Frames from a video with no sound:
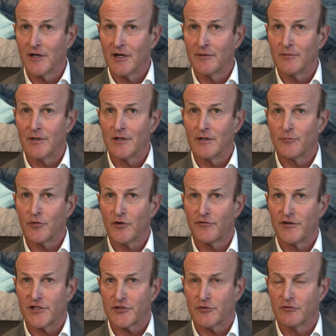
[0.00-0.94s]
I'm a
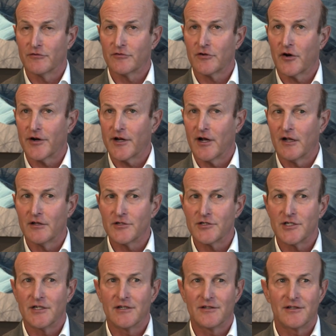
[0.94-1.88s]
professor of
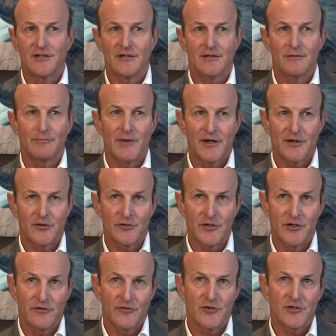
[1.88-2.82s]
cardiology at the Medical
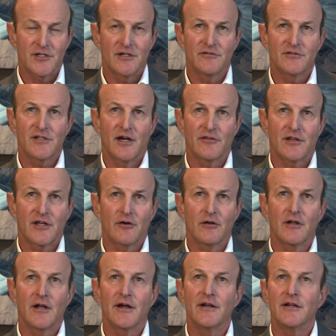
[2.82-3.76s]
University of South
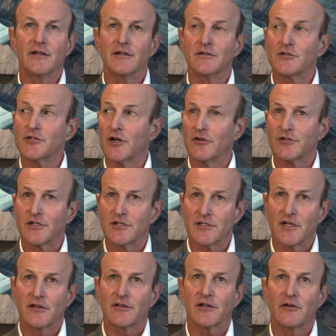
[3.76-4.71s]
Carolina in Charleston,
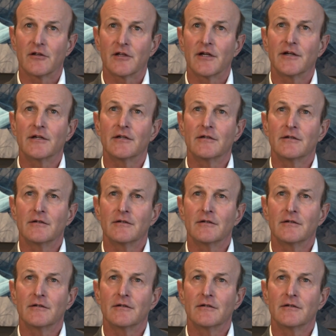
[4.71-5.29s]
South Carolina.